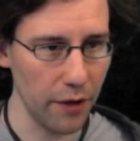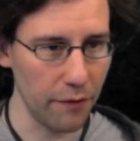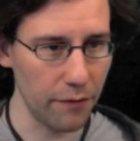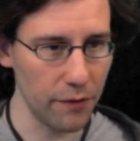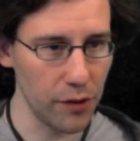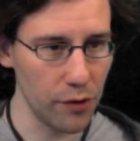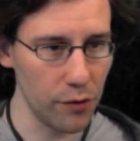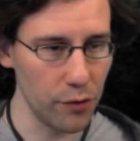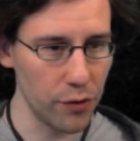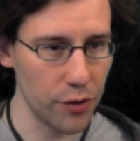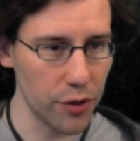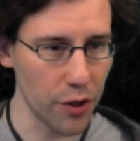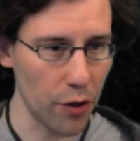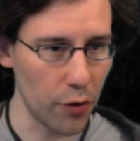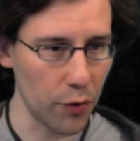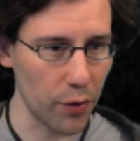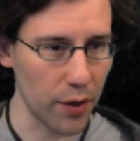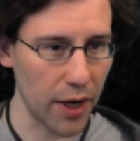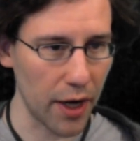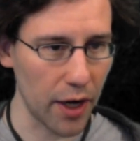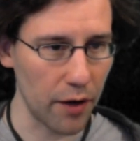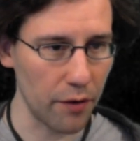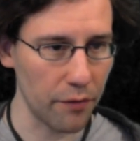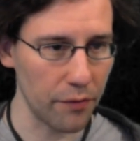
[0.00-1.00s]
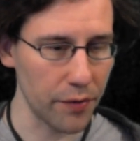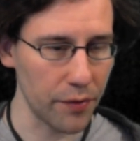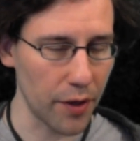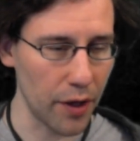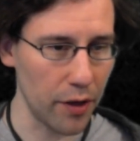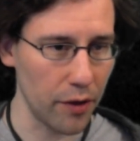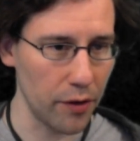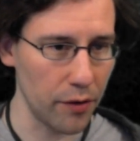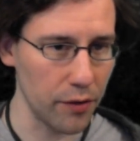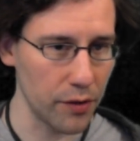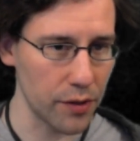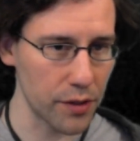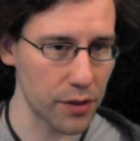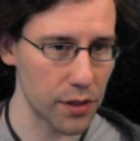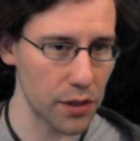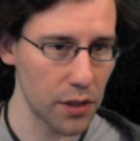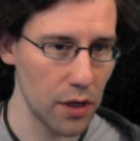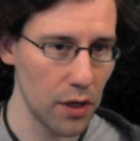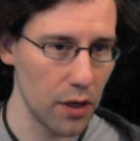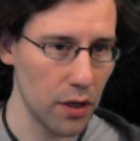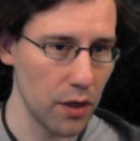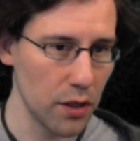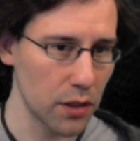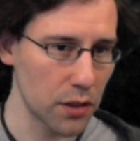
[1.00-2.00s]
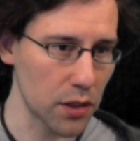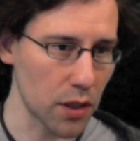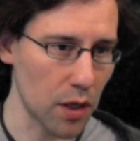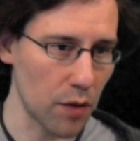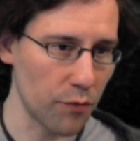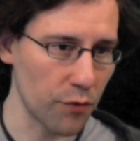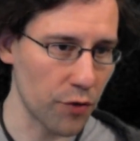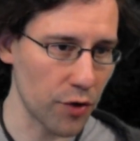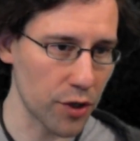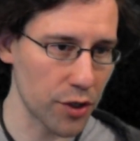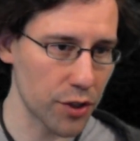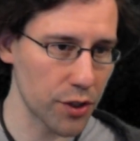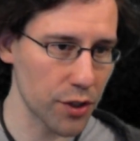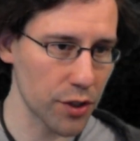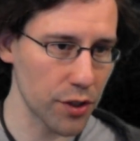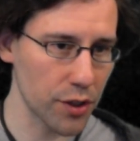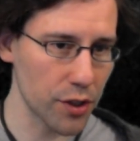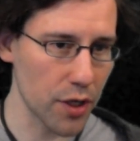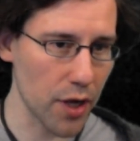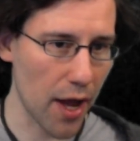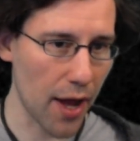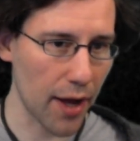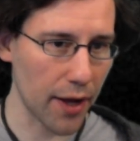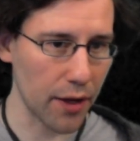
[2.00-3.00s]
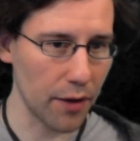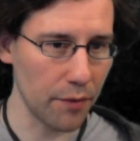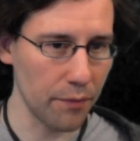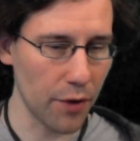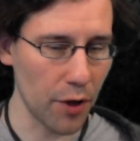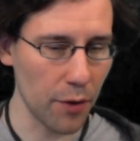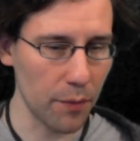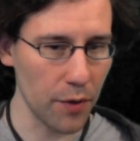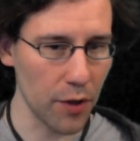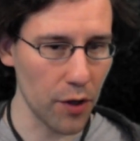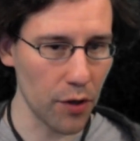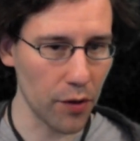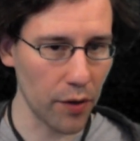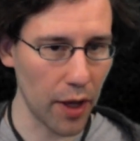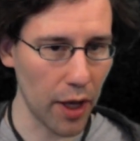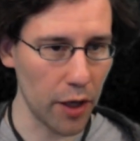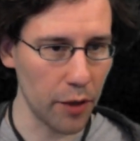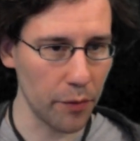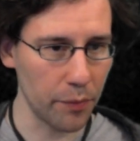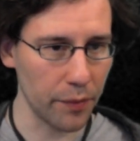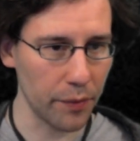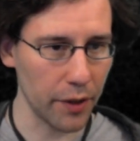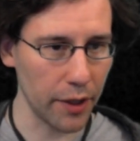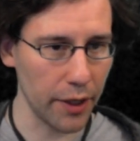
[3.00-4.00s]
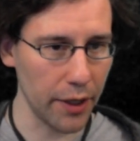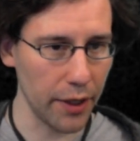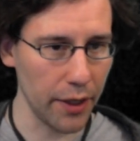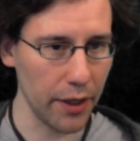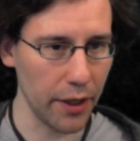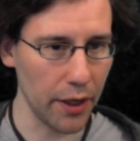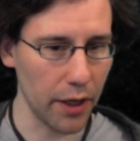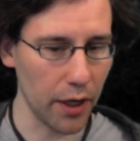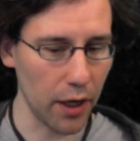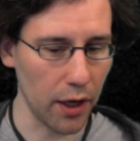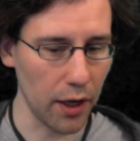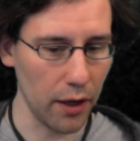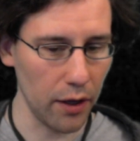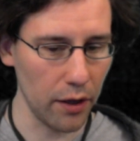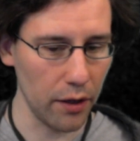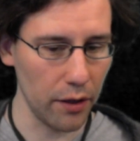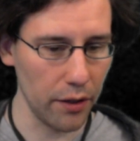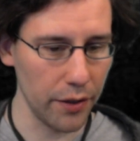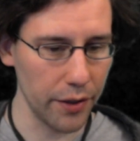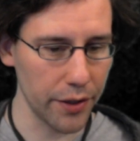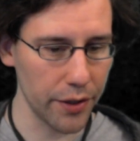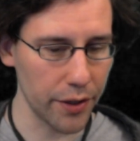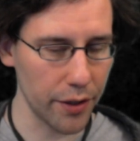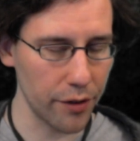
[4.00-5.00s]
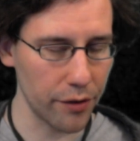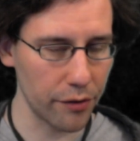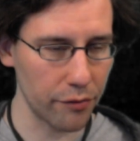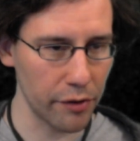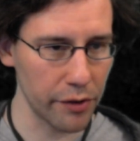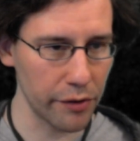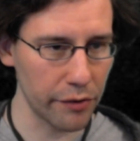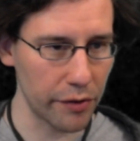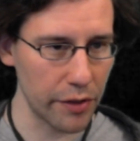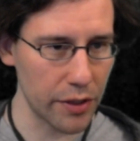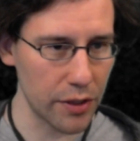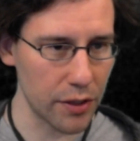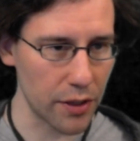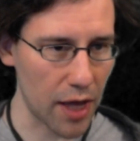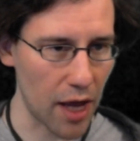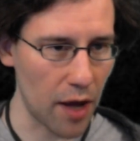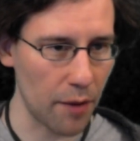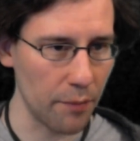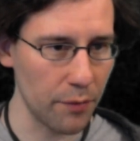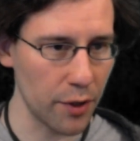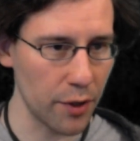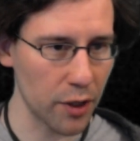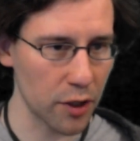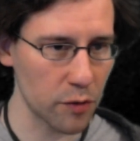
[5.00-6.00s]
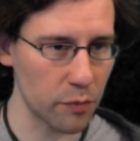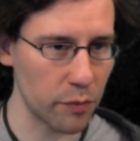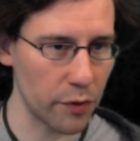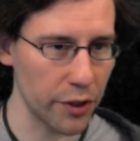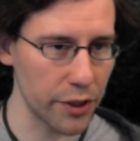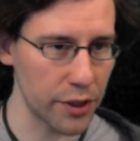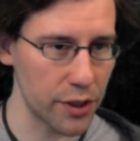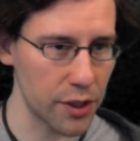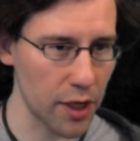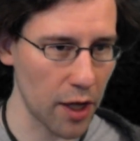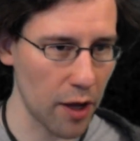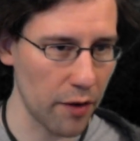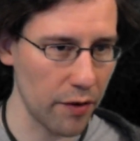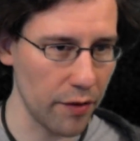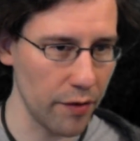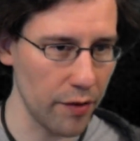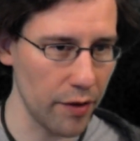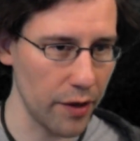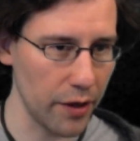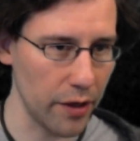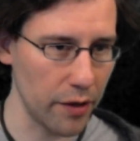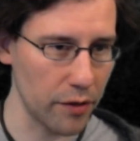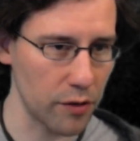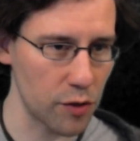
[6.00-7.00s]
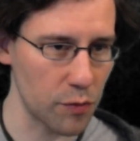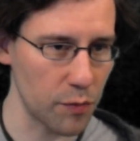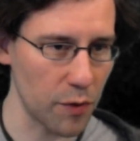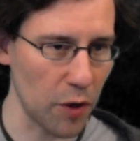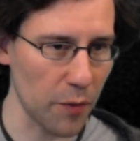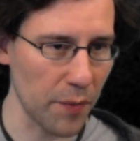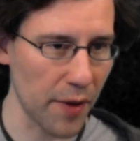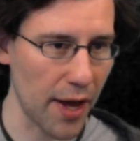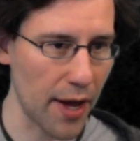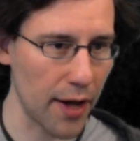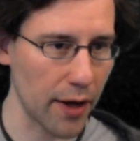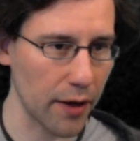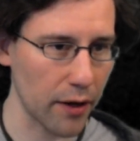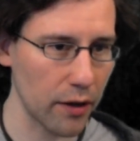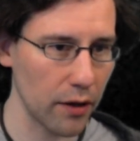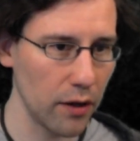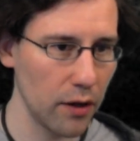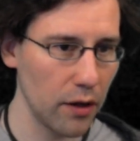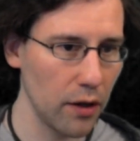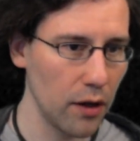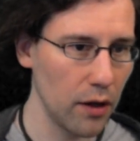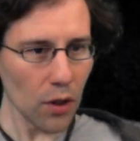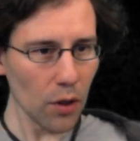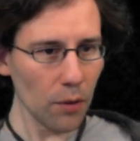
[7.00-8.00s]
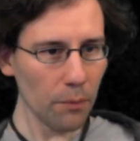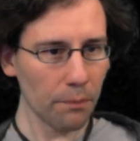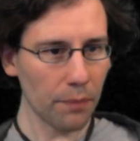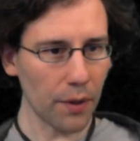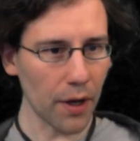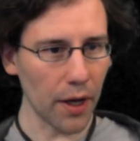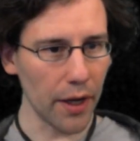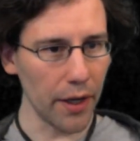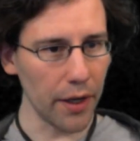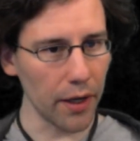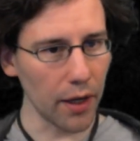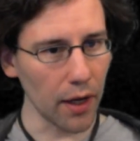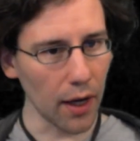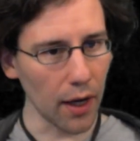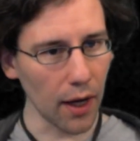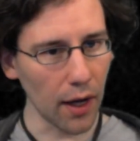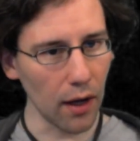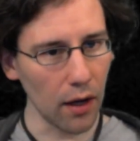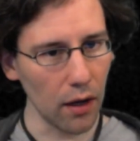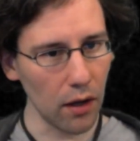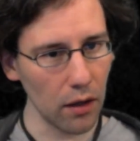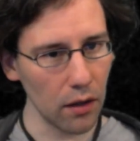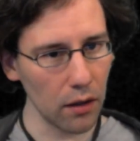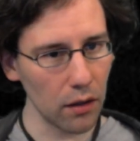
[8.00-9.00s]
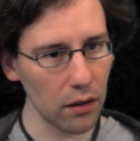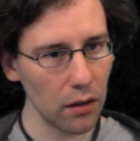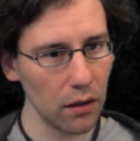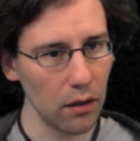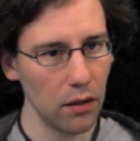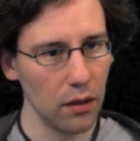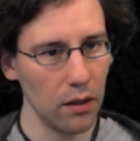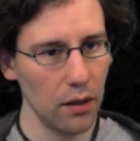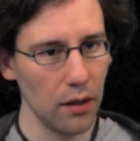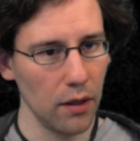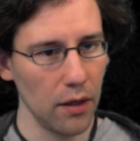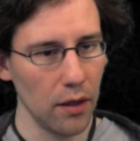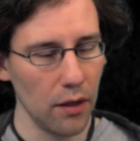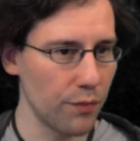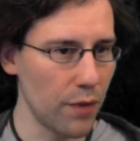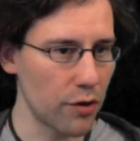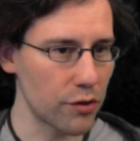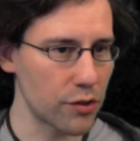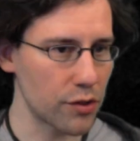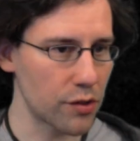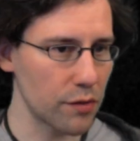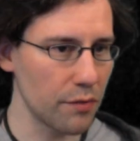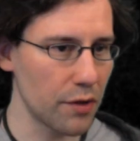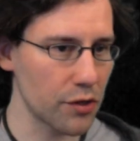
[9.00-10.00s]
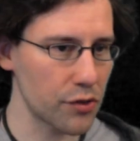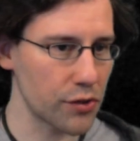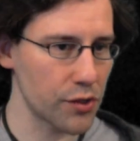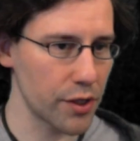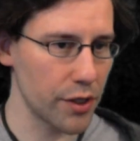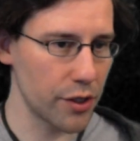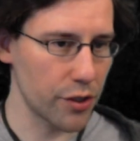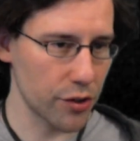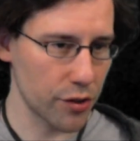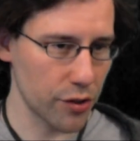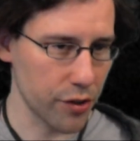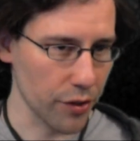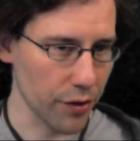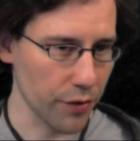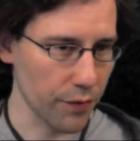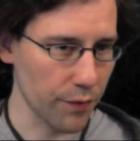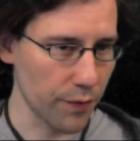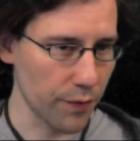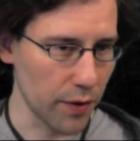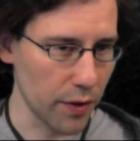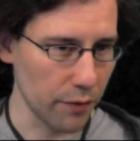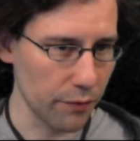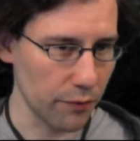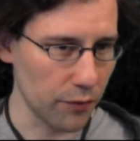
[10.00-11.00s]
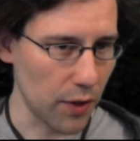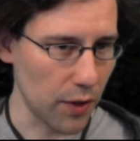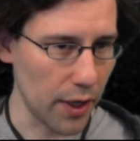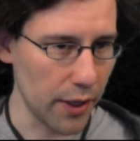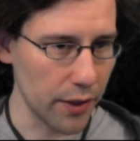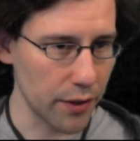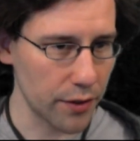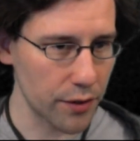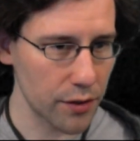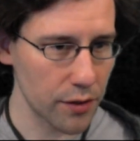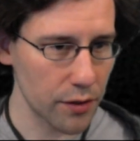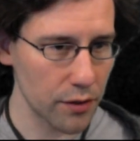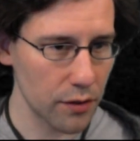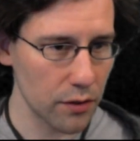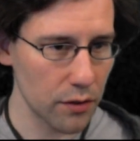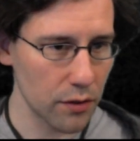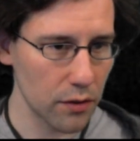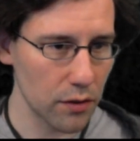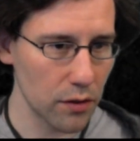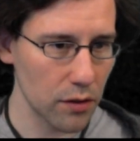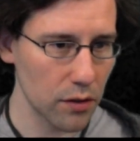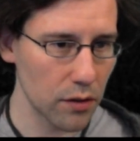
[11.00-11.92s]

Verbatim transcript: If you don't have those, some versions of the deck, it might be okay to play uh, the three three scab that exploits to get a spell back, but uh, most, mostly you're just looking for flyers.